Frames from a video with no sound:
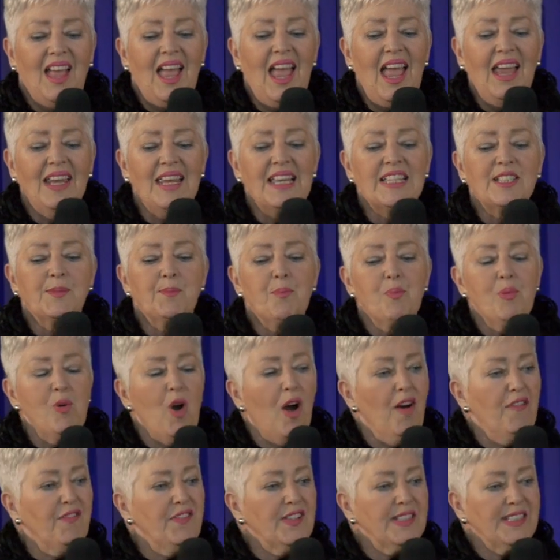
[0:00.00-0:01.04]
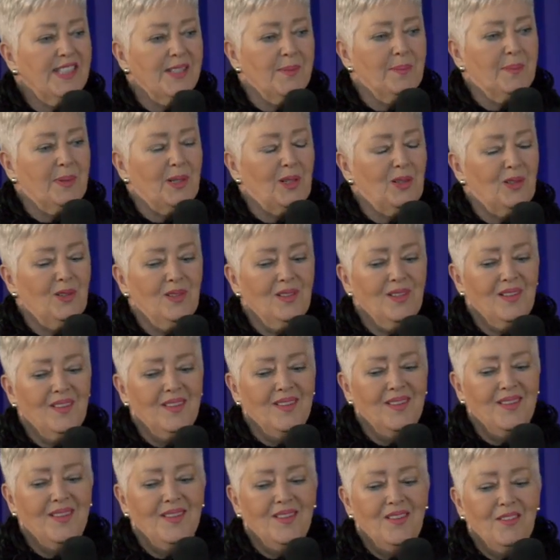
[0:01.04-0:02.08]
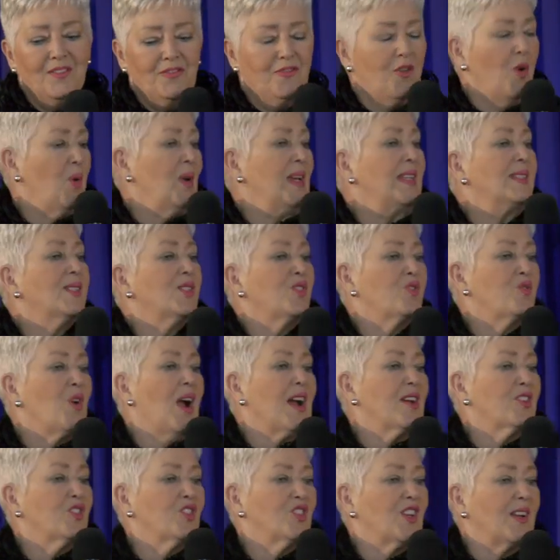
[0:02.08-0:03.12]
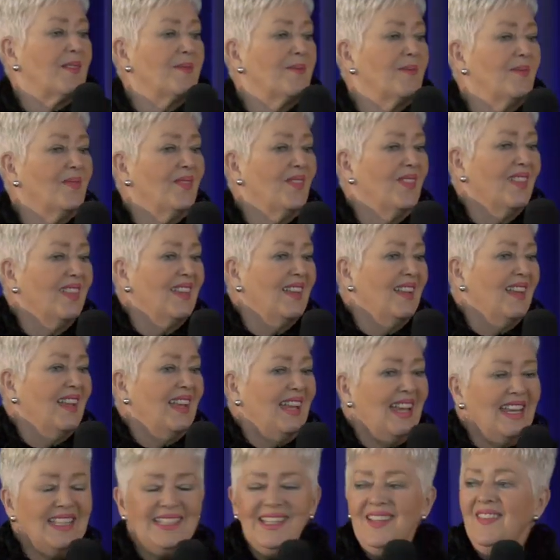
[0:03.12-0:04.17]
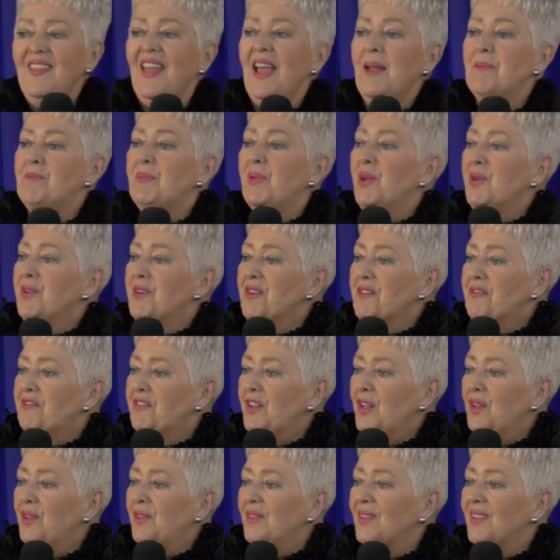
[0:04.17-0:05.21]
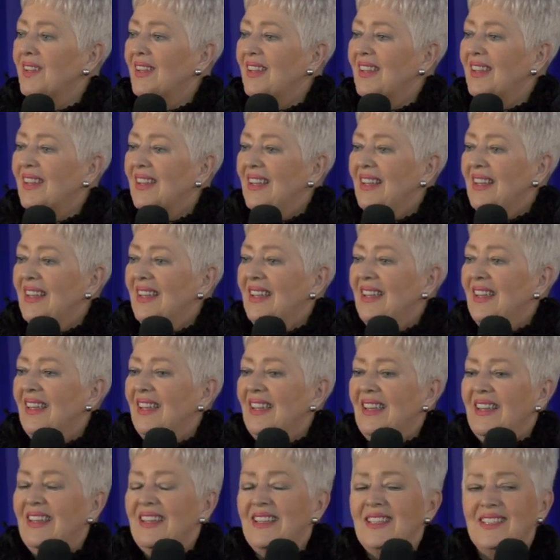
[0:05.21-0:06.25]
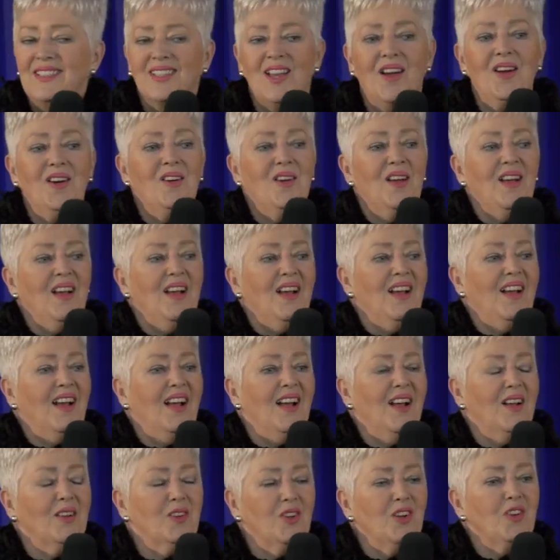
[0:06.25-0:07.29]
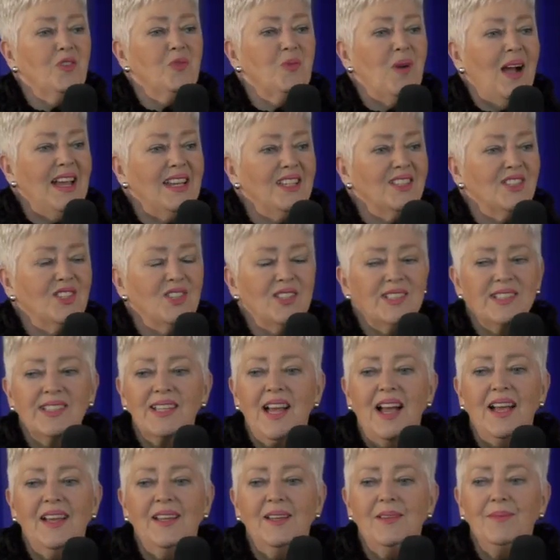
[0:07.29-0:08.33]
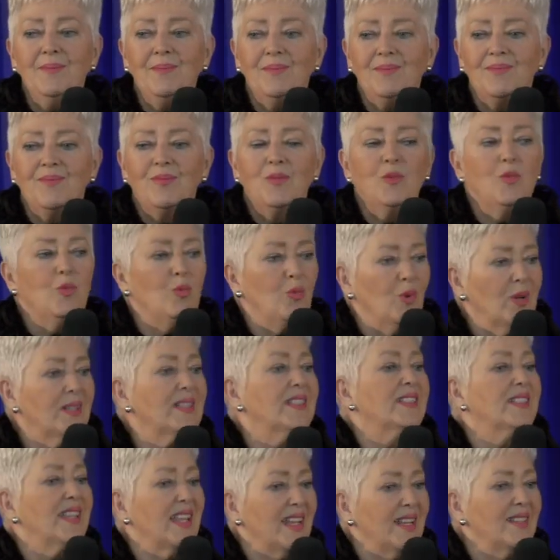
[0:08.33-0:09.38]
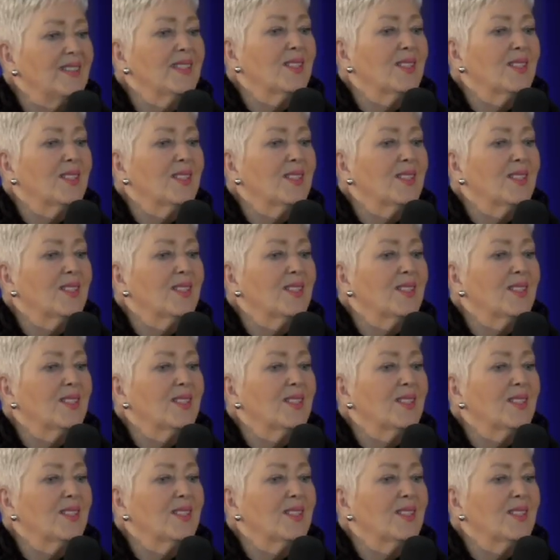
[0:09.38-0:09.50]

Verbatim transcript: and is profitable for instruction. Isn't that beautiful? So, a good way to say, What's the